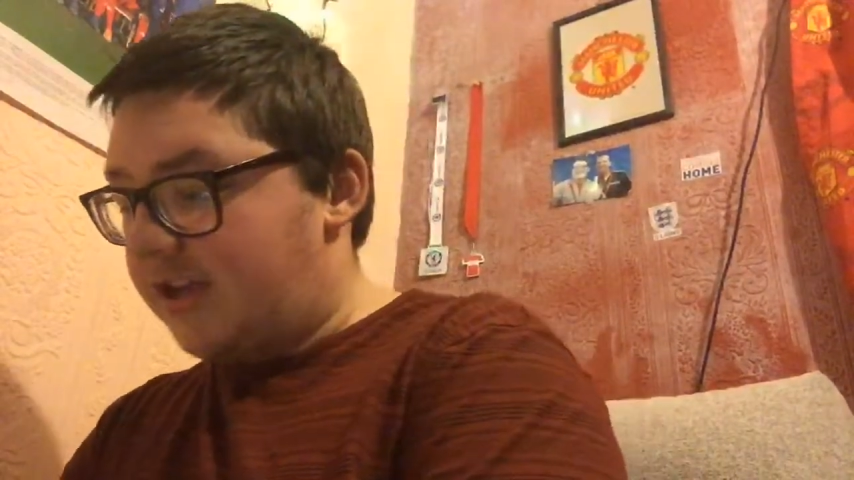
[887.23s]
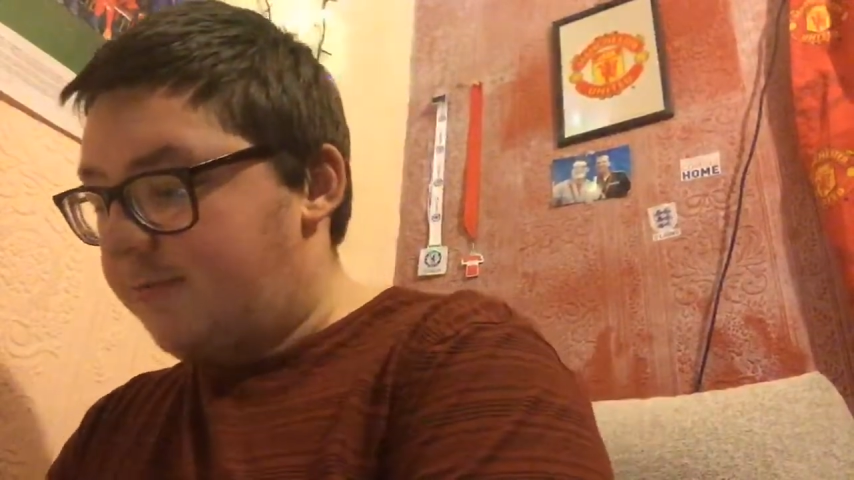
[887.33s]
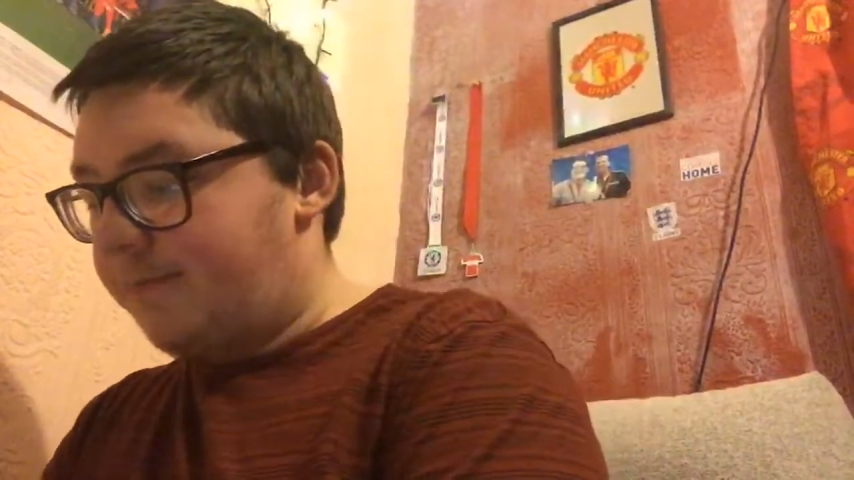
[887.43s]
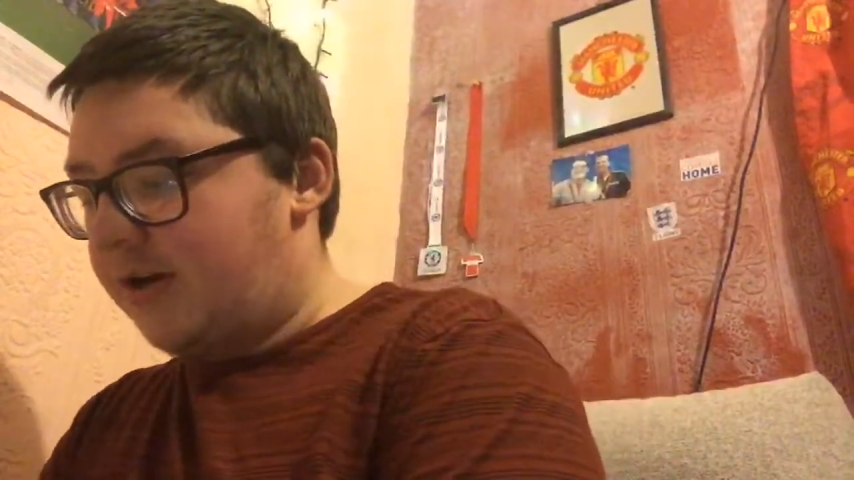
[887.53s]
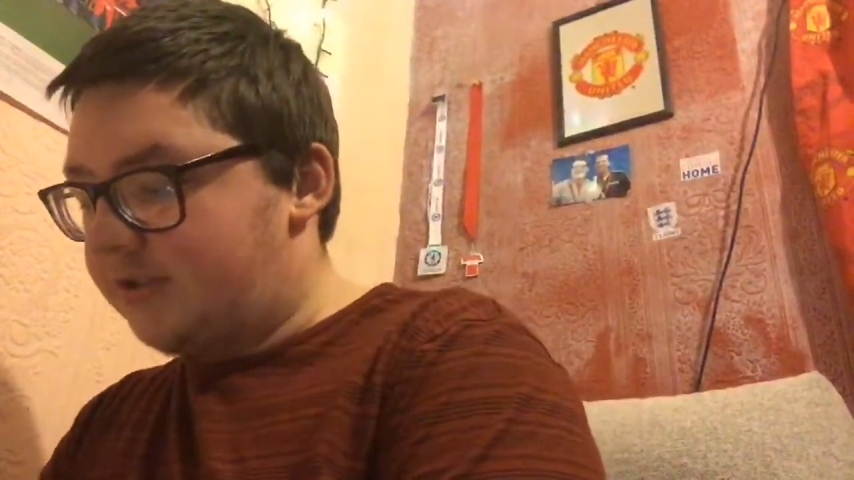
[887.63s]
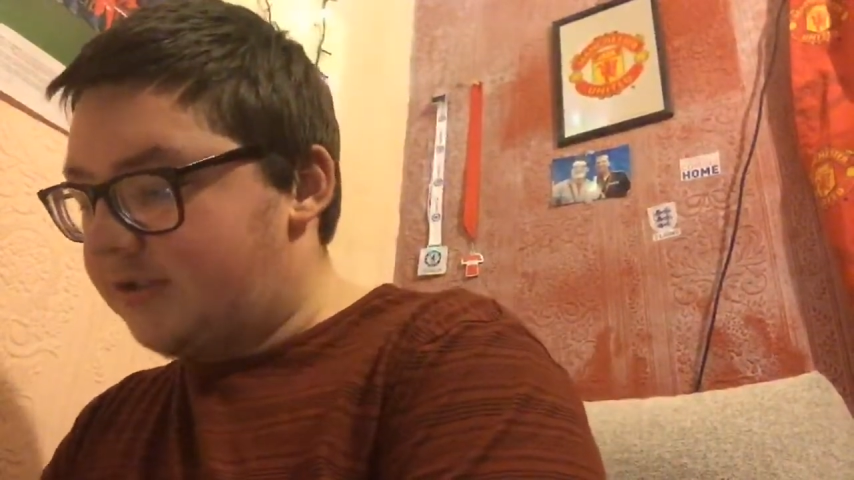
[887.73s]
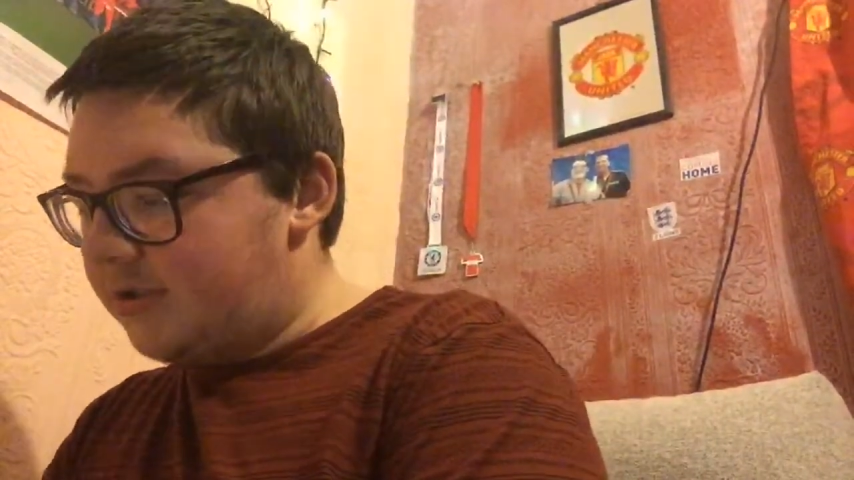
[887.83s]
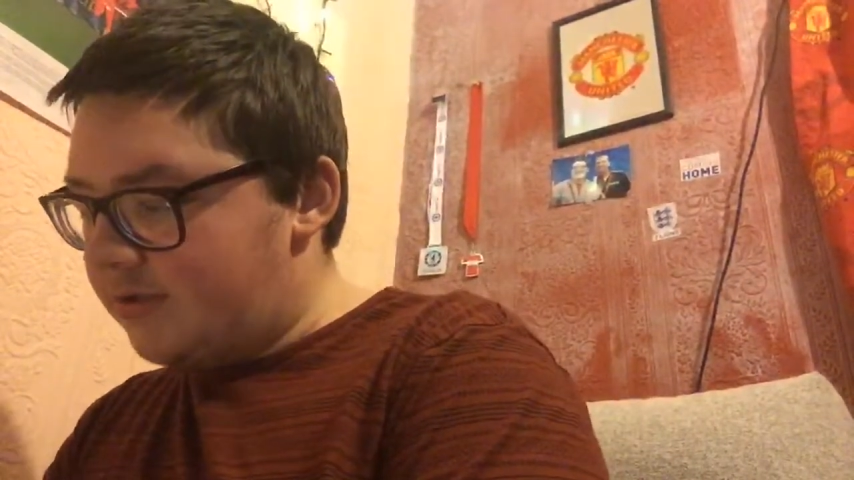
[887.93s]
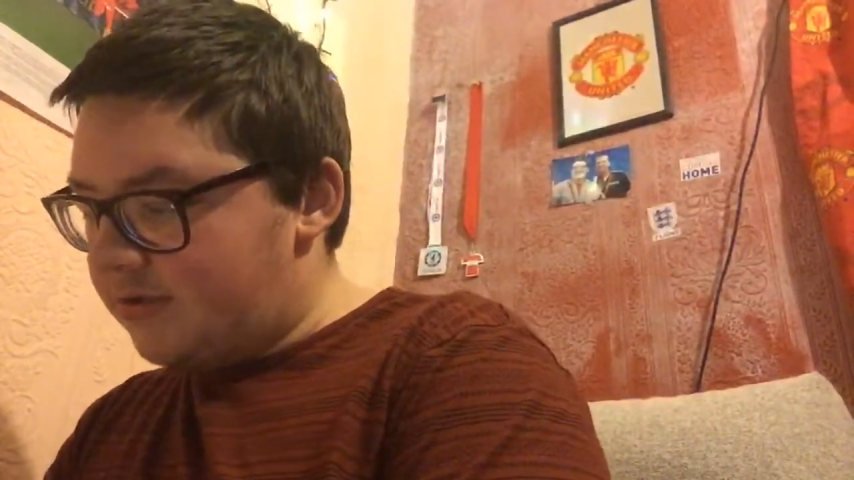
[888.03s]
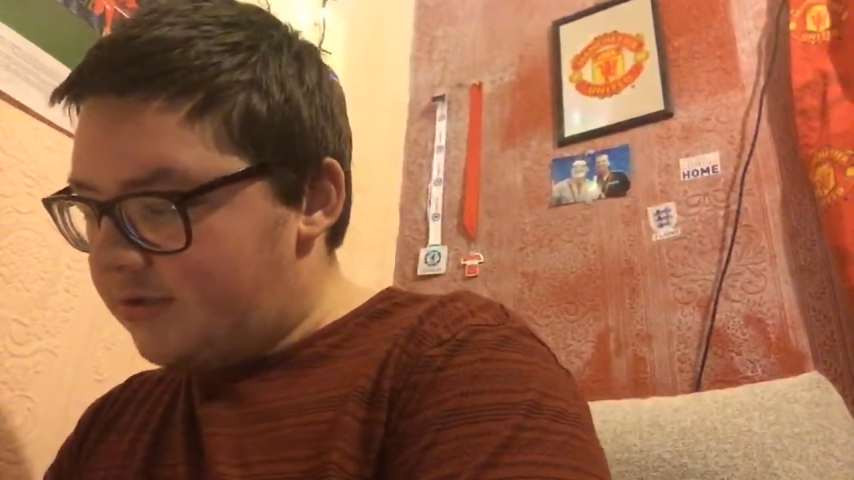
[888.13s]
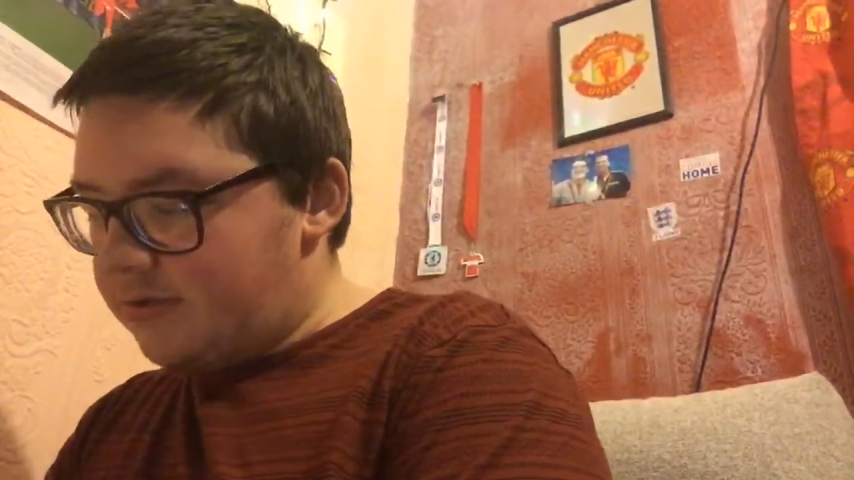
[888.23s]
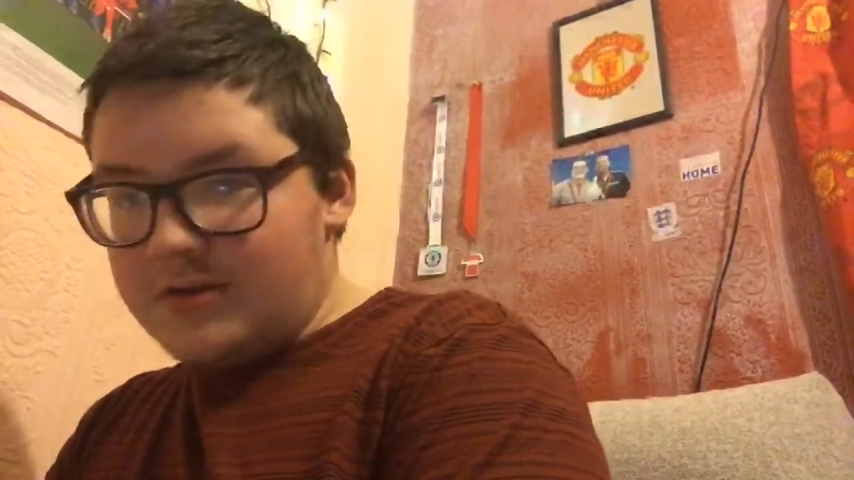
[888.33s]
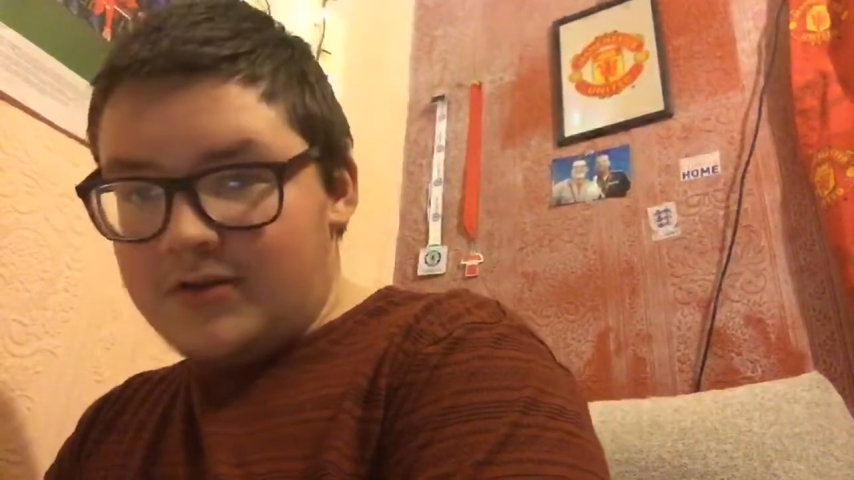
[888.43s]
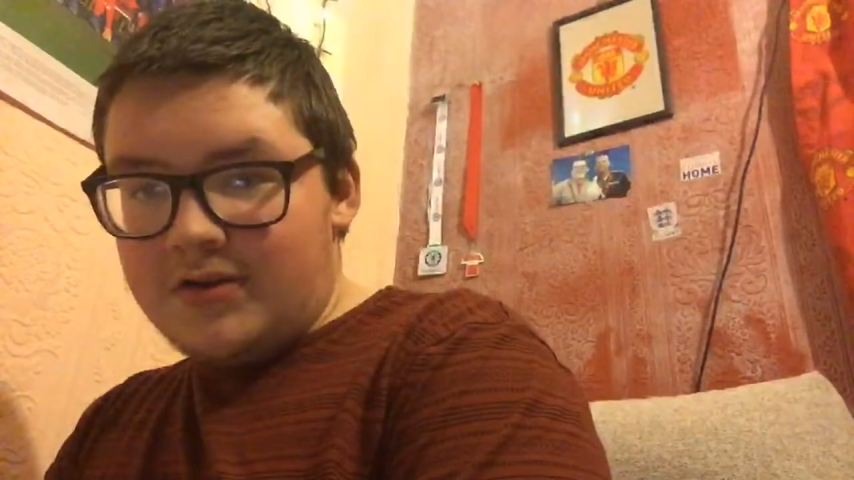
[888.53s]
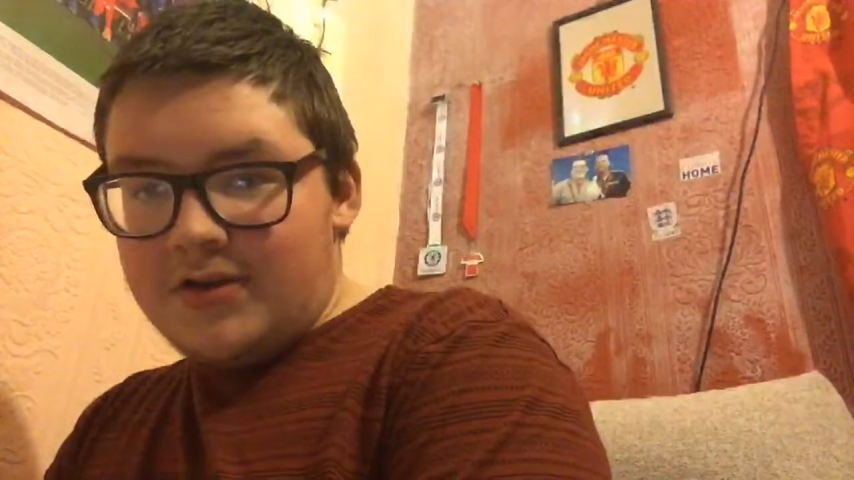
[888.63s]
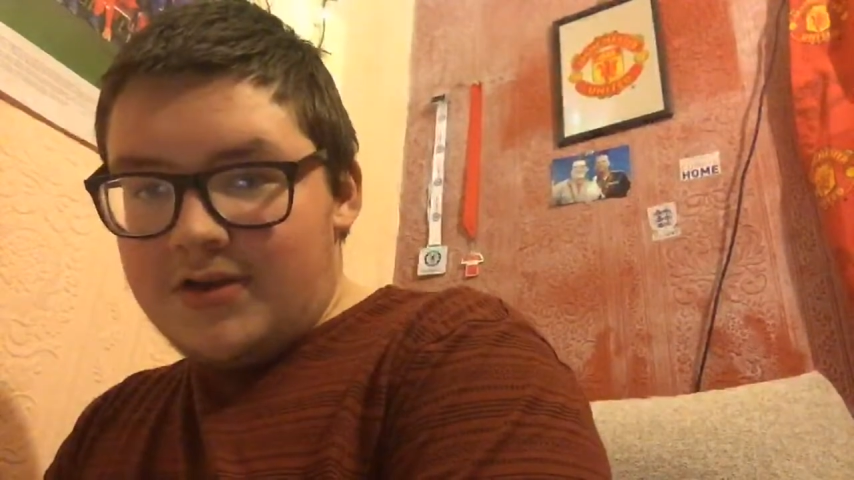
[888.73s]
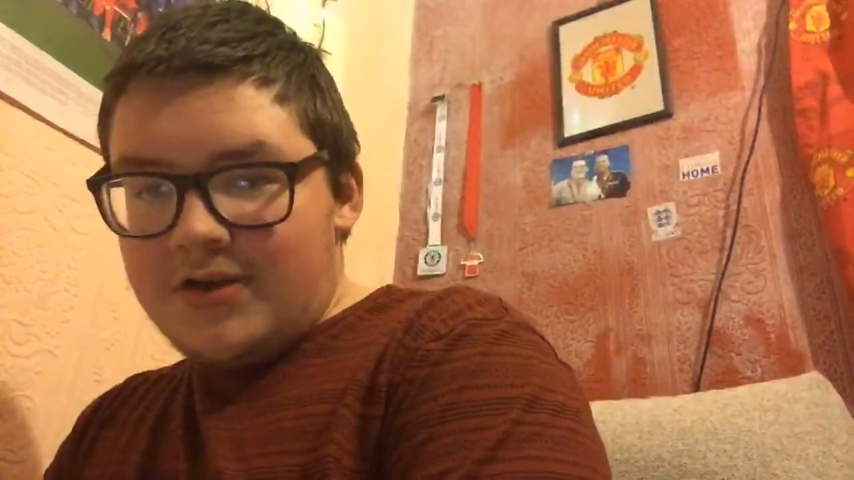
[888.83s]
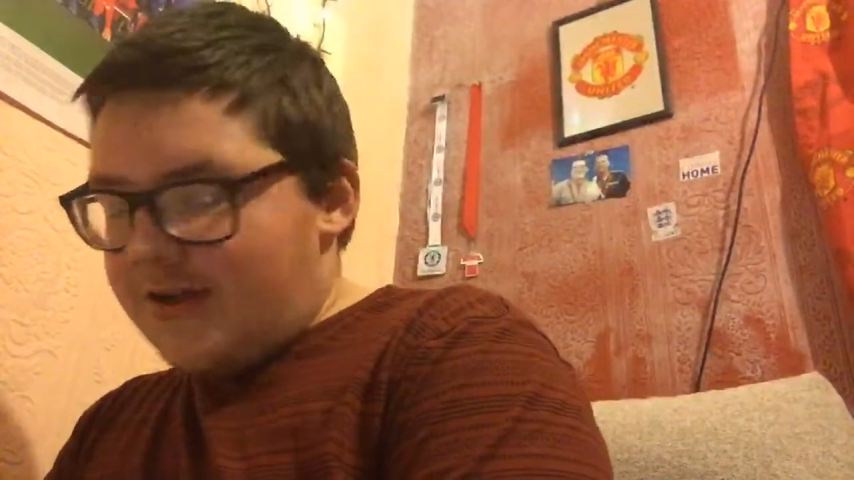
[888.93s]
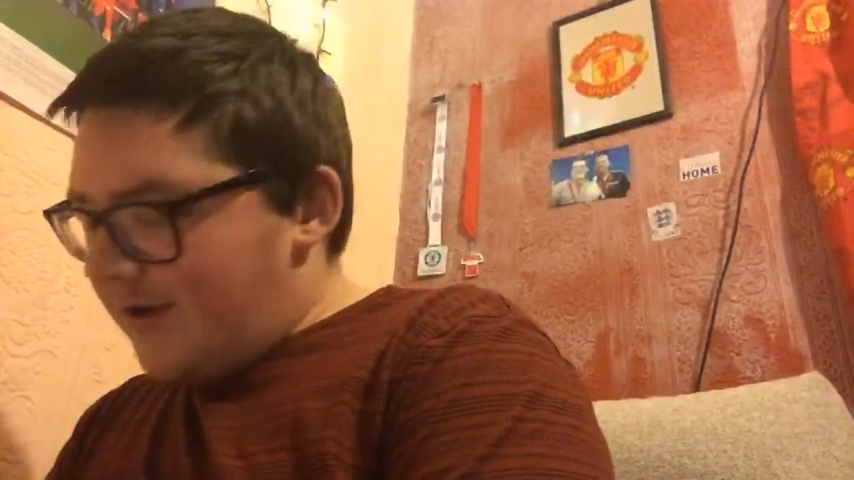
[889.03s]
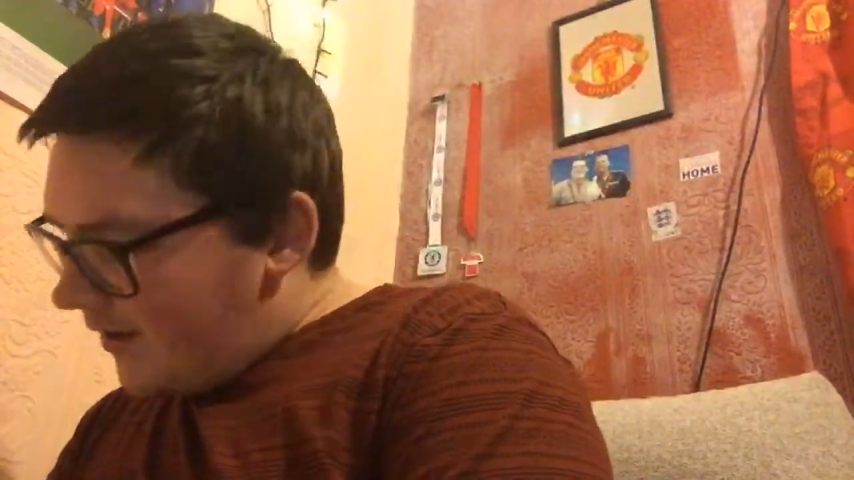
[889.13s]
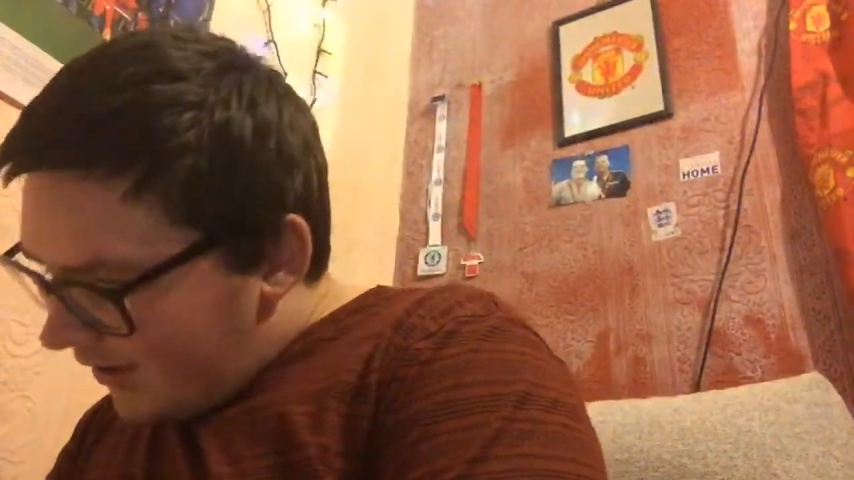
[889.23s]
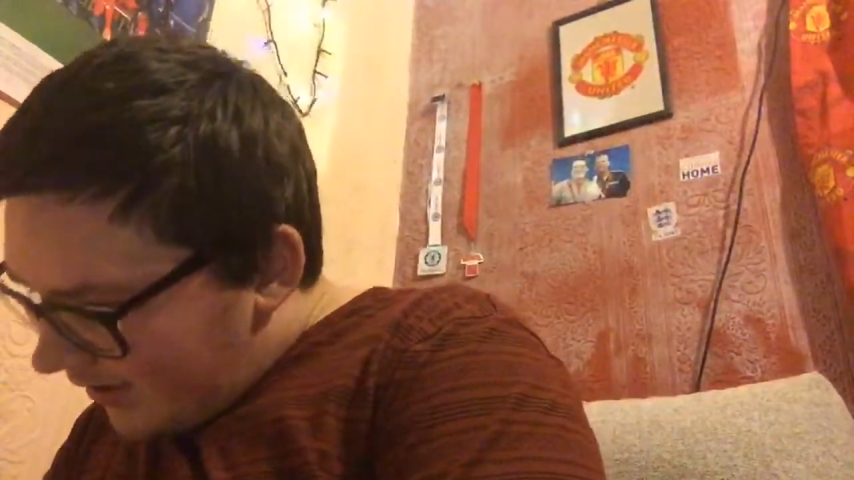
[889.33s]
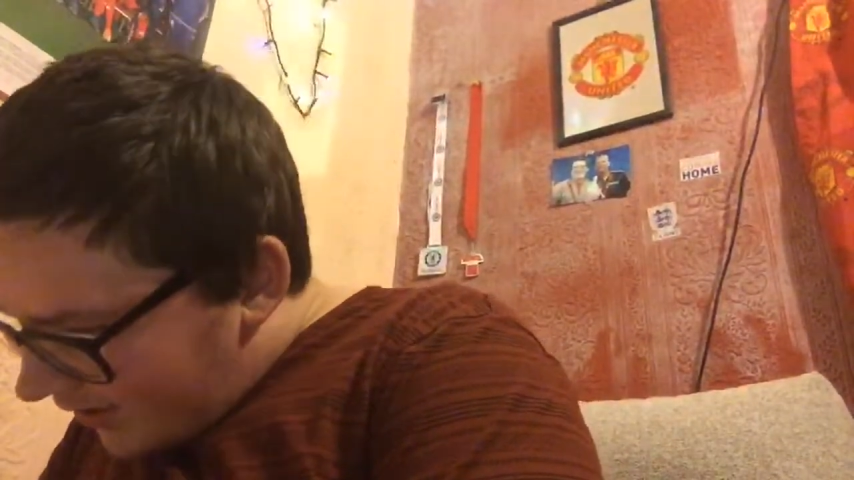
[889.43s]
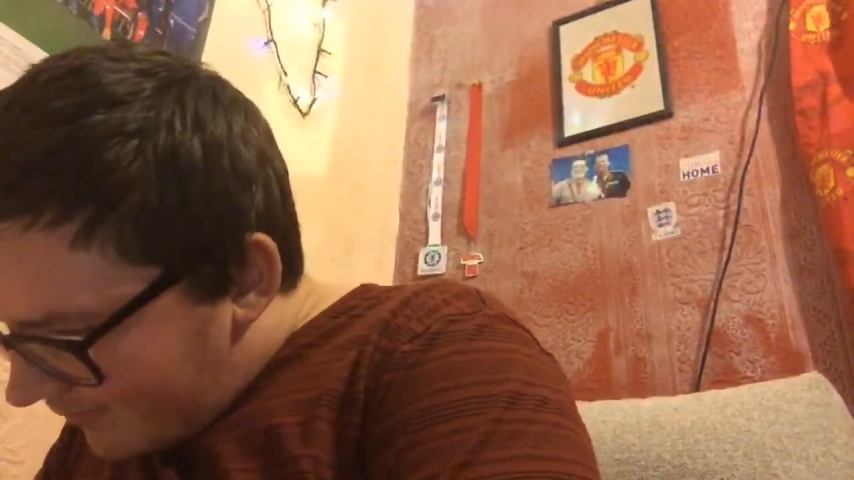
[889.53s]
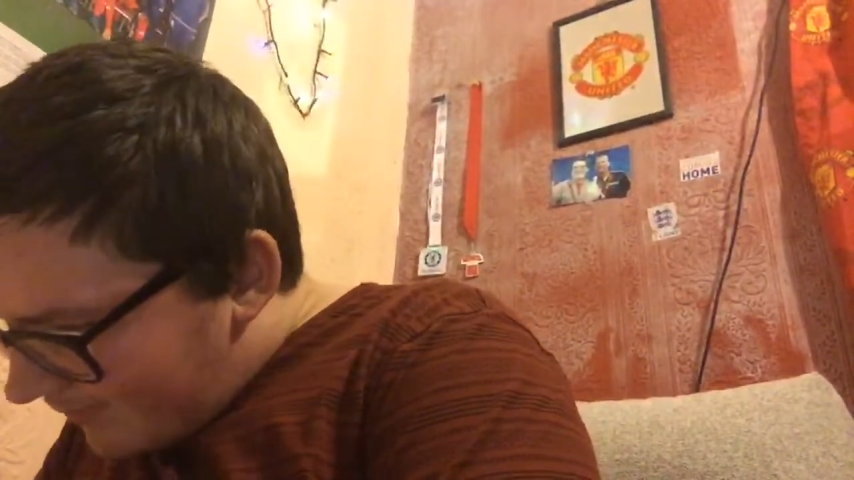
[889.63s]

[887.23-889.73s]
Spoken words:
Newport. Oh